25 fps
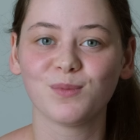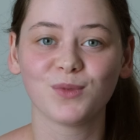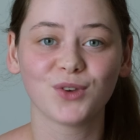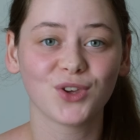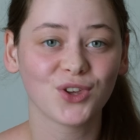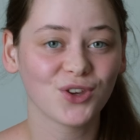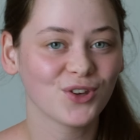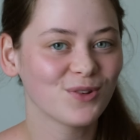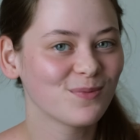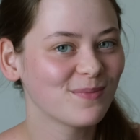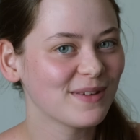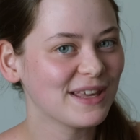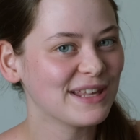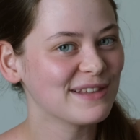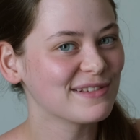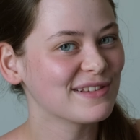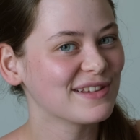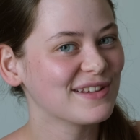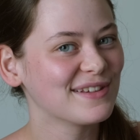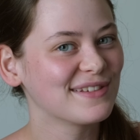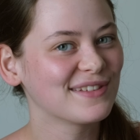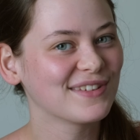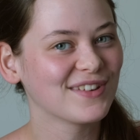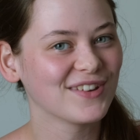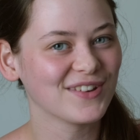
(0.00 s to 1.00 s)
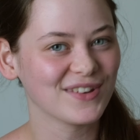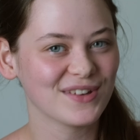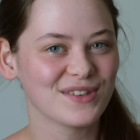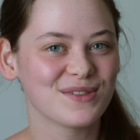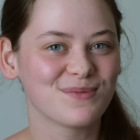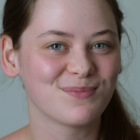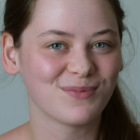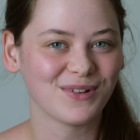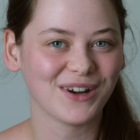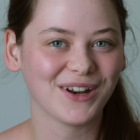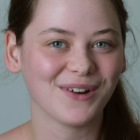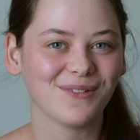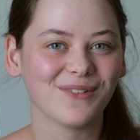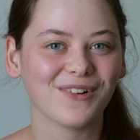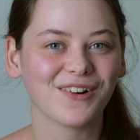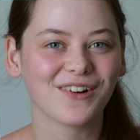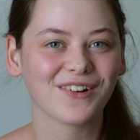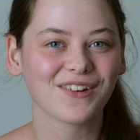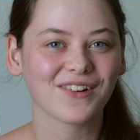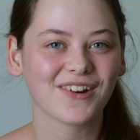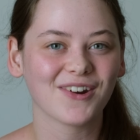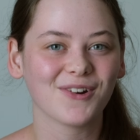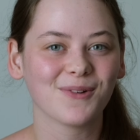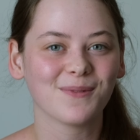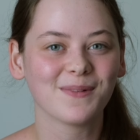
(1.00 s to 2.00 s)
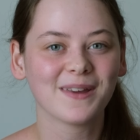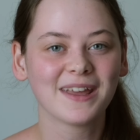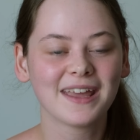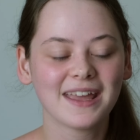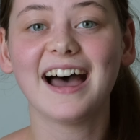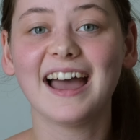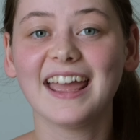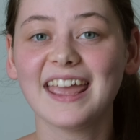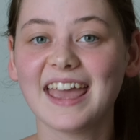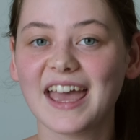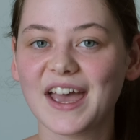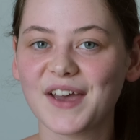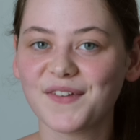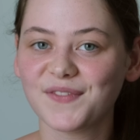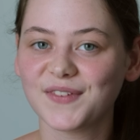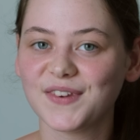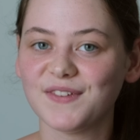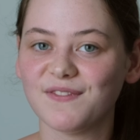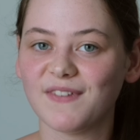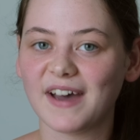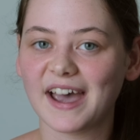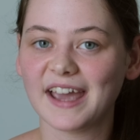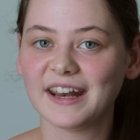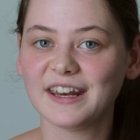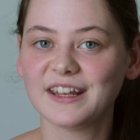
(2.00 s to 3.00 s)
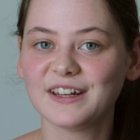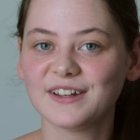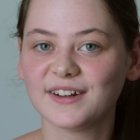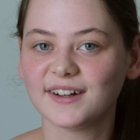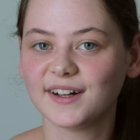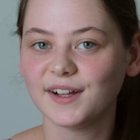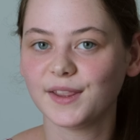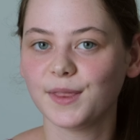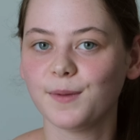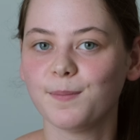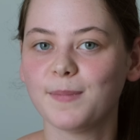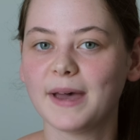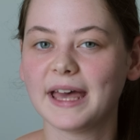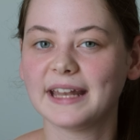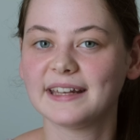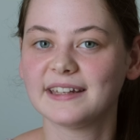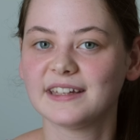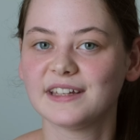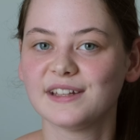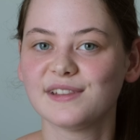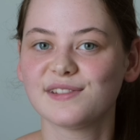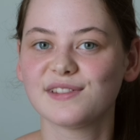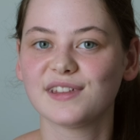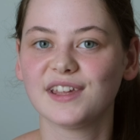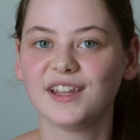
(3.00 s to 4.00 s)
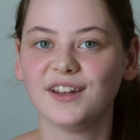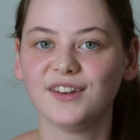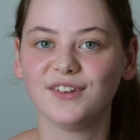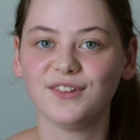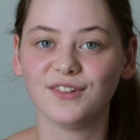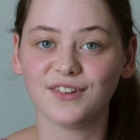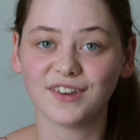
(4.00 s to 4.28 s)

cute pieces to your spring wardrobe. I have divided all the patterns into